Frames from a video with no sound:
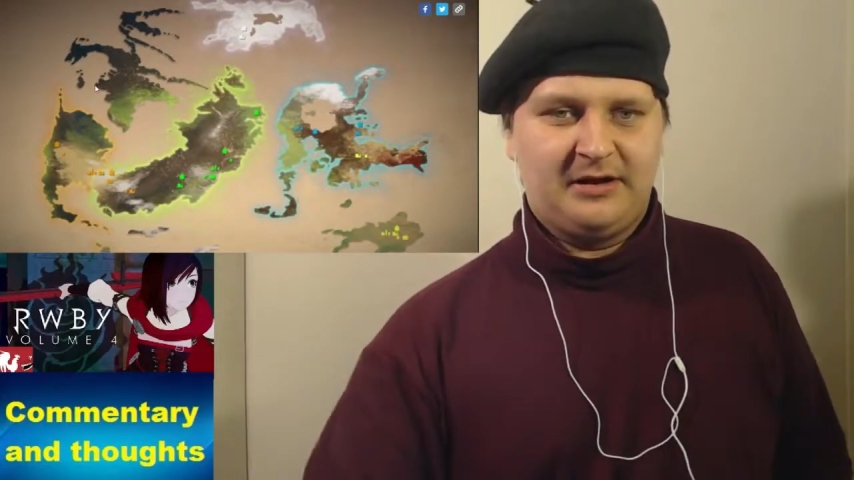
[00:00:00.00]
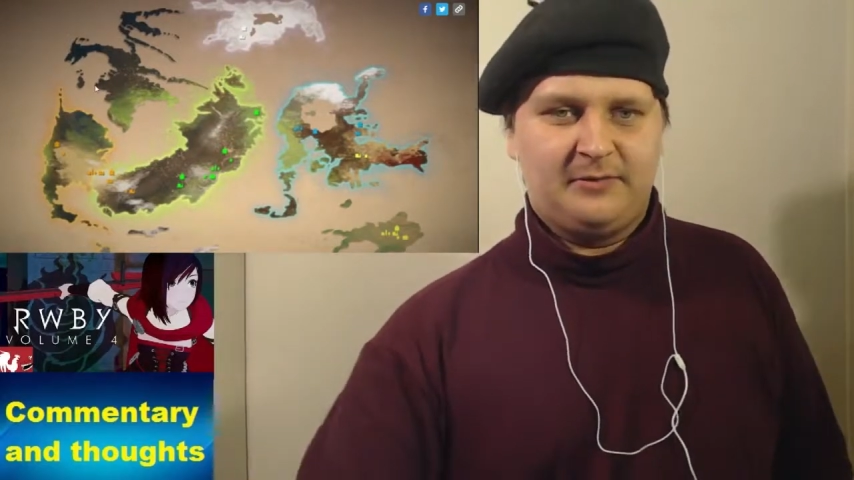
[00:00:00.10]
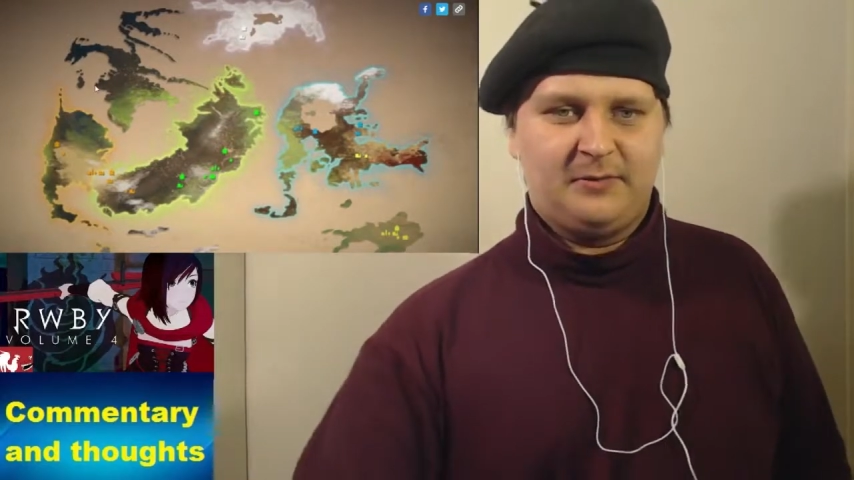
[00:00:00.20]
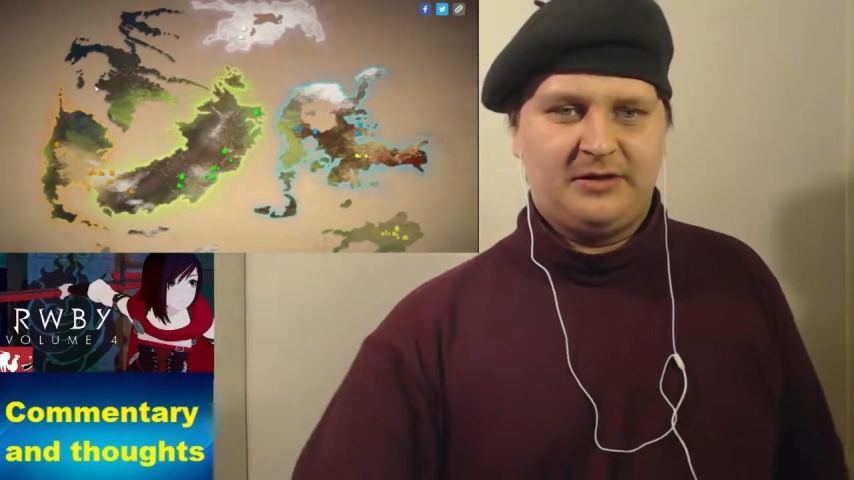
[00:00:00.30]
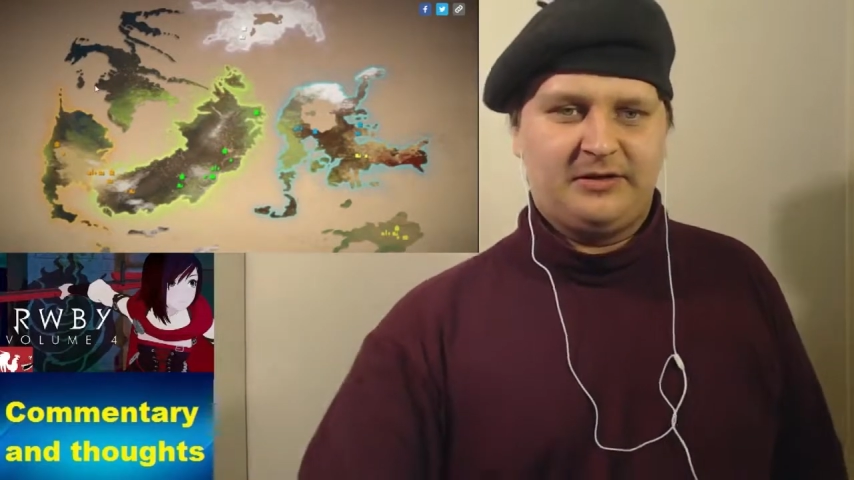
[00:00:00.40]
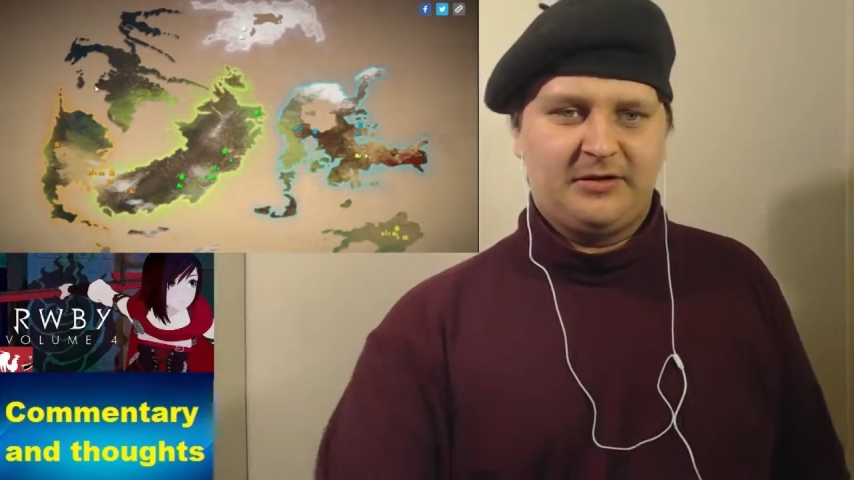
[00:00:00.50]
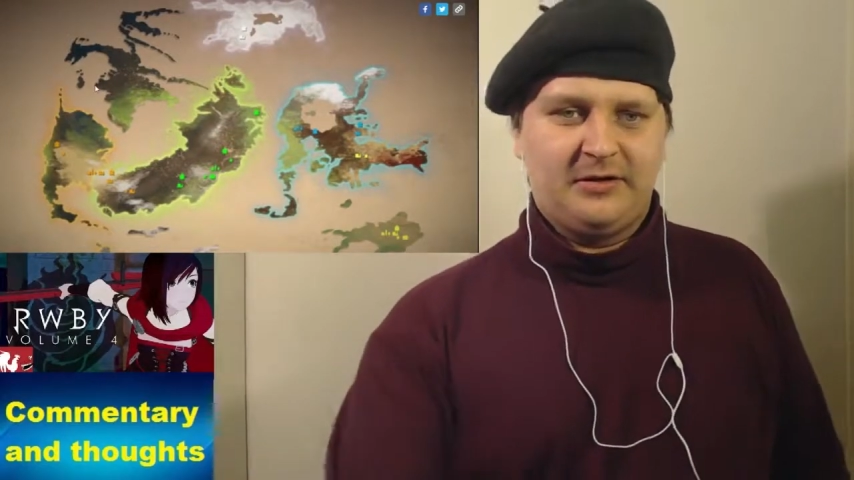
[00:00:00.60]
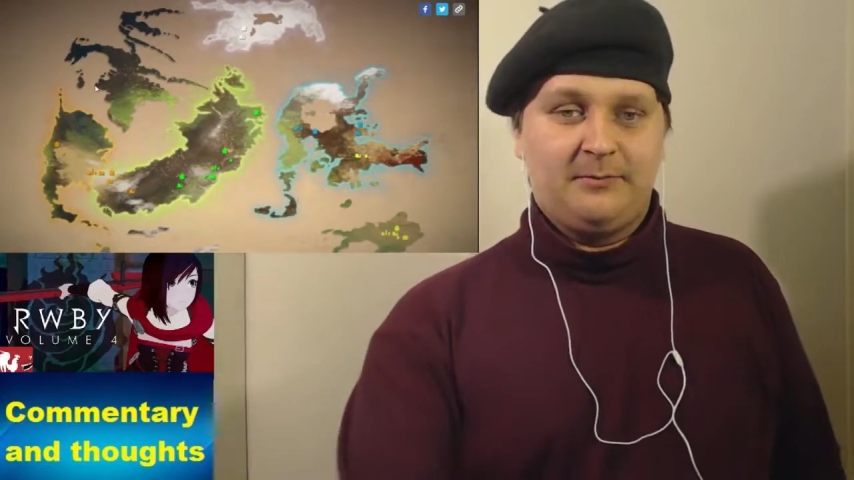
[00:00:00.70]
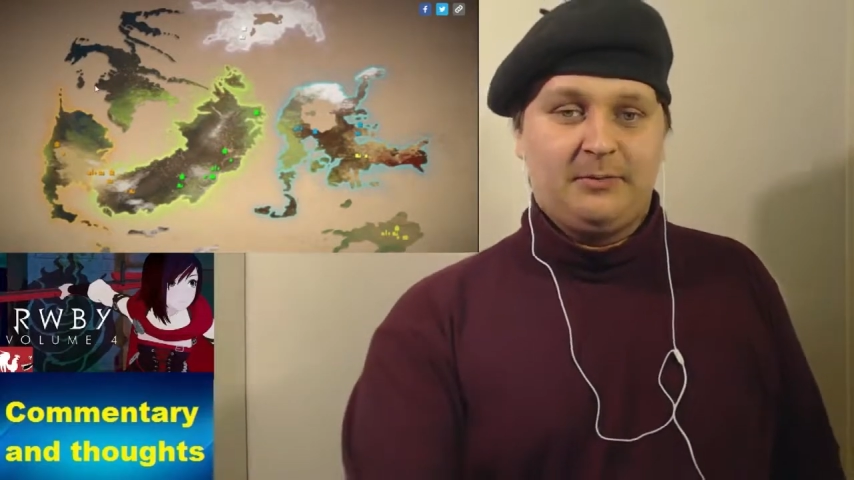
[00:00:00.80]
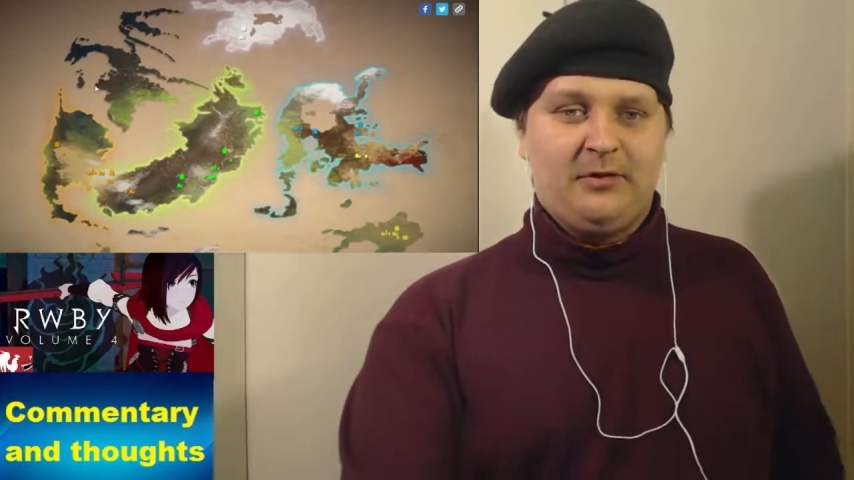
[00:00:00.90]
and what their
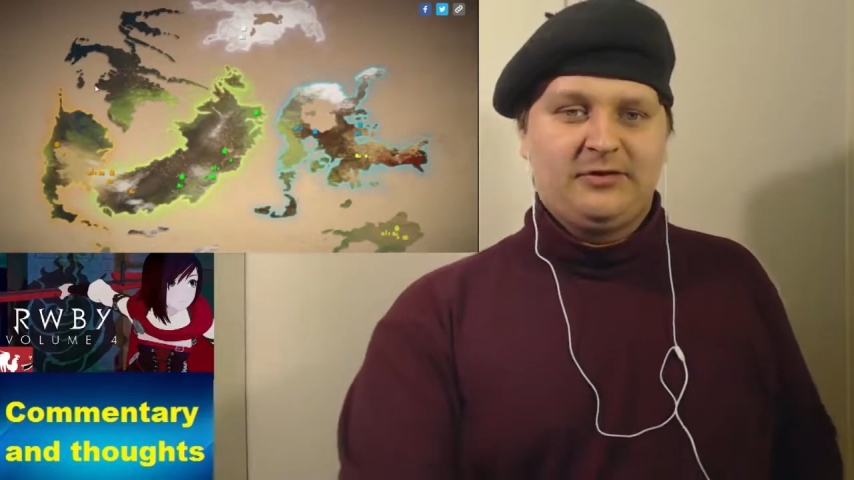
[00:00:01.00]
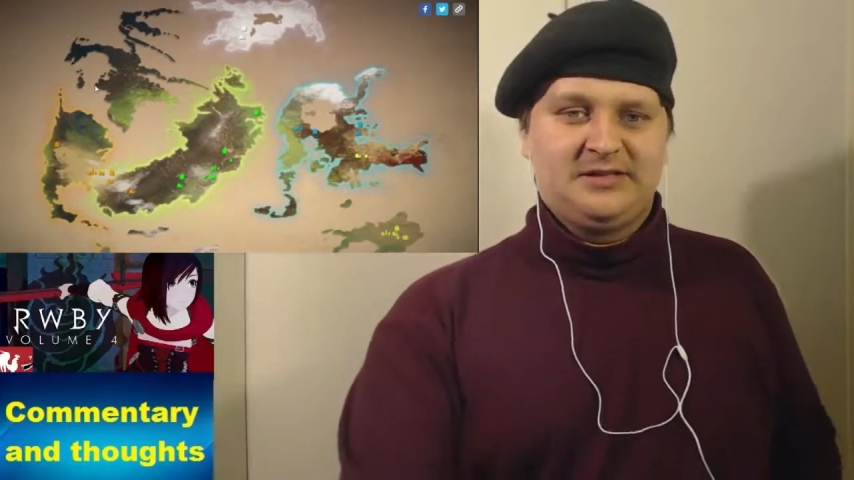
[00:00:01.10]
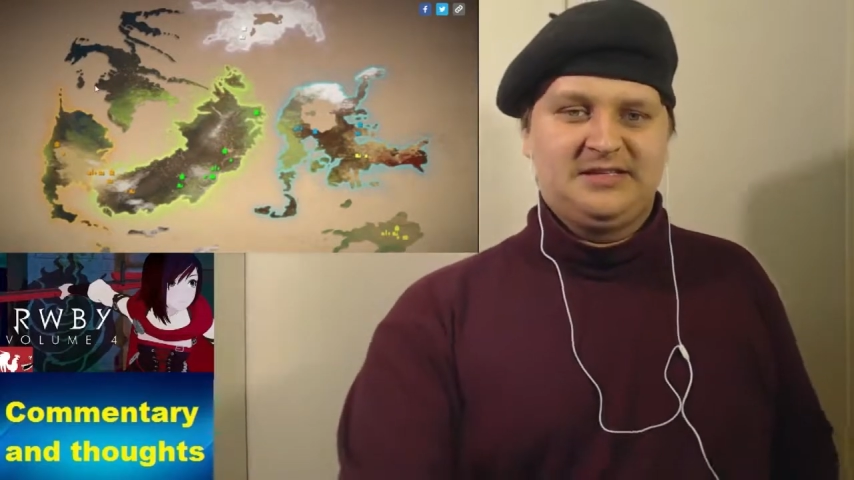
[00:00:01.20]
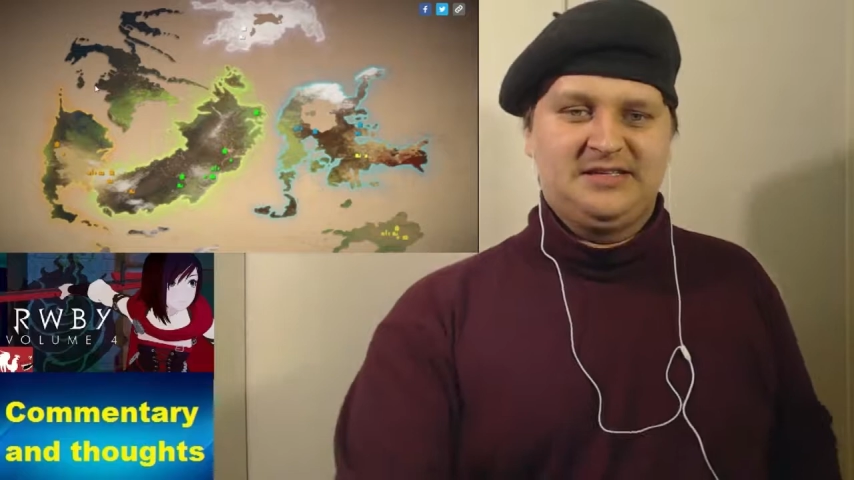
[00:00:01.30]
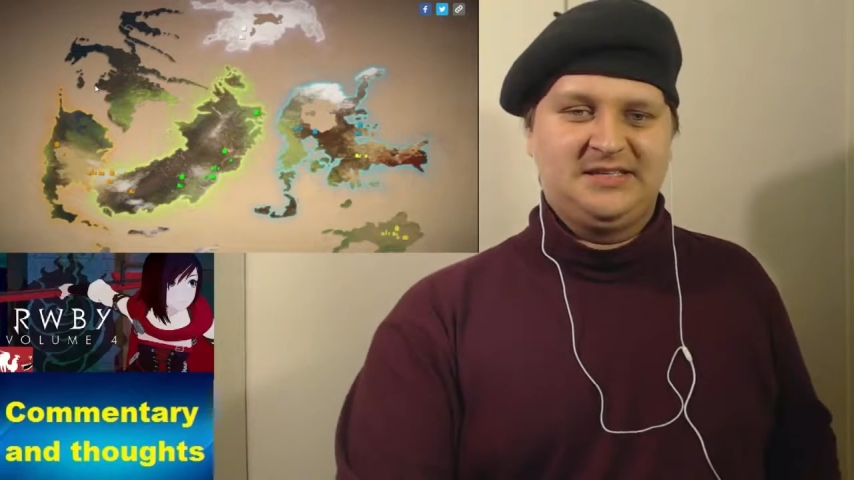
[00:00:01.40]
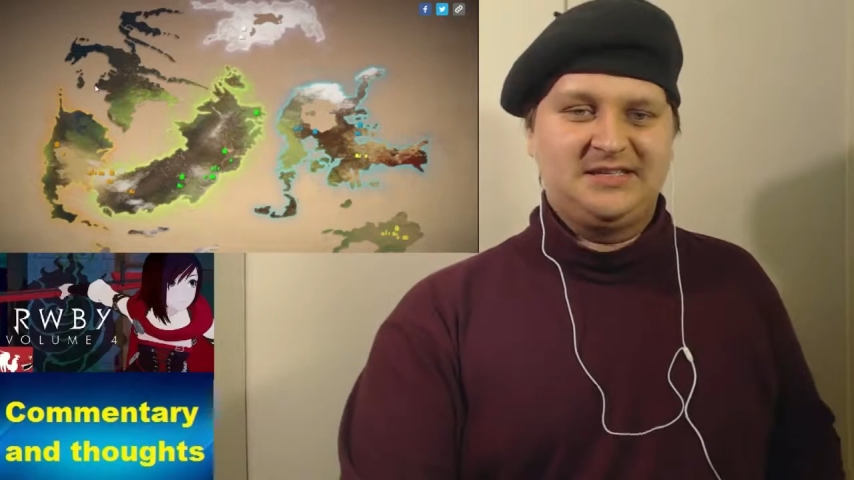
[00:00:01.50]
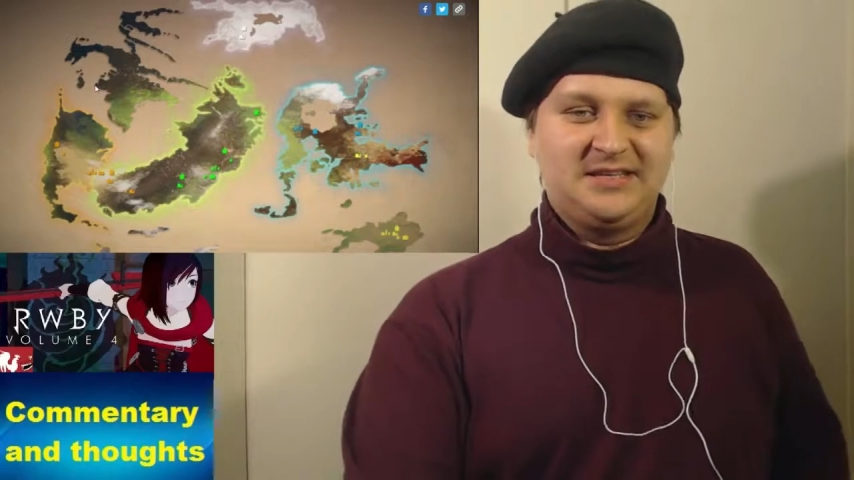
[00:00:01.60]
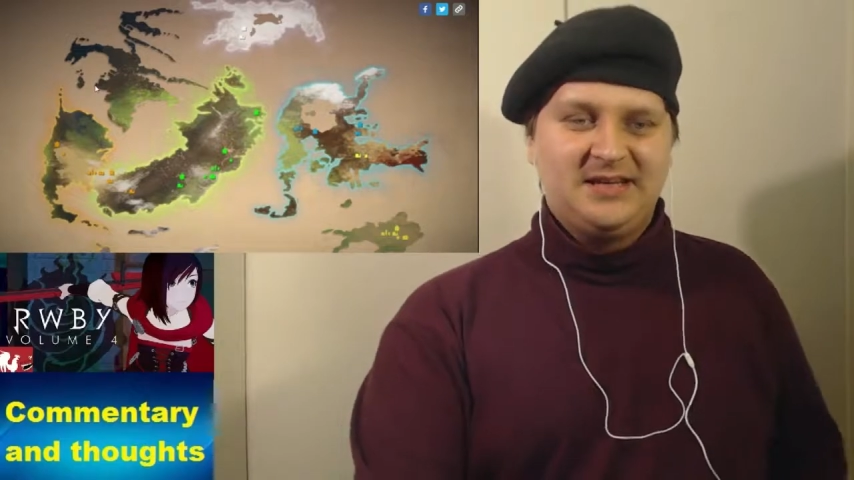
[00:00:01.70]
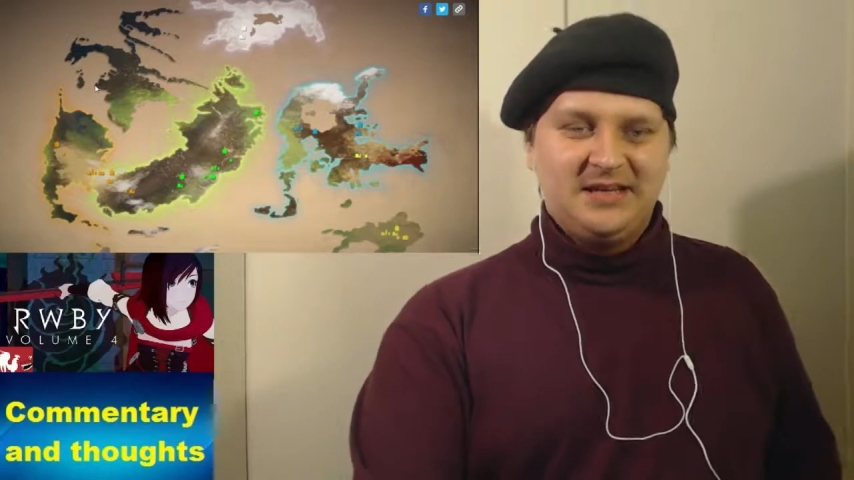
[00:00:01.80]
importance is.